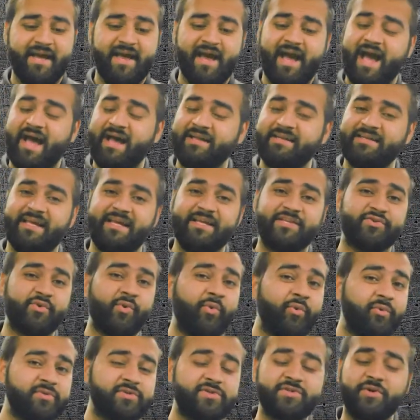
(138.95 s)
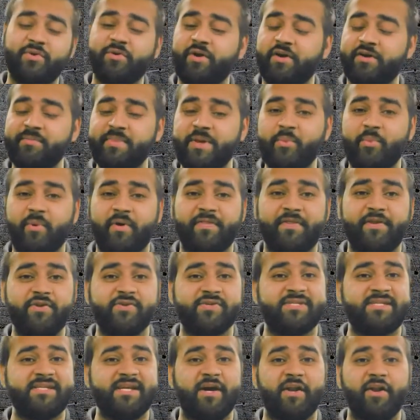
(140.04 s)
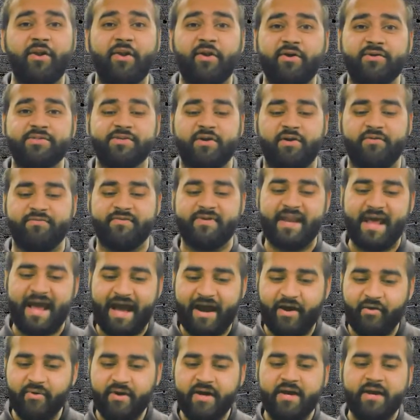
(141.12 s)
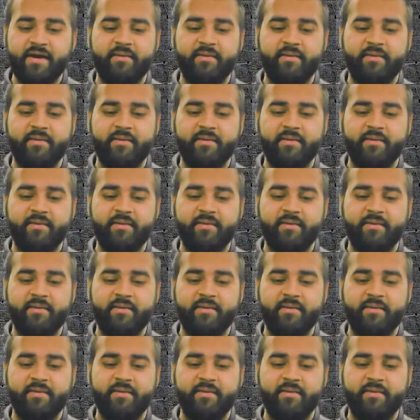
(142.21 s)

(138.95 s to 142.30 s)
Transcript: and it's also going to be one that you see a lot of now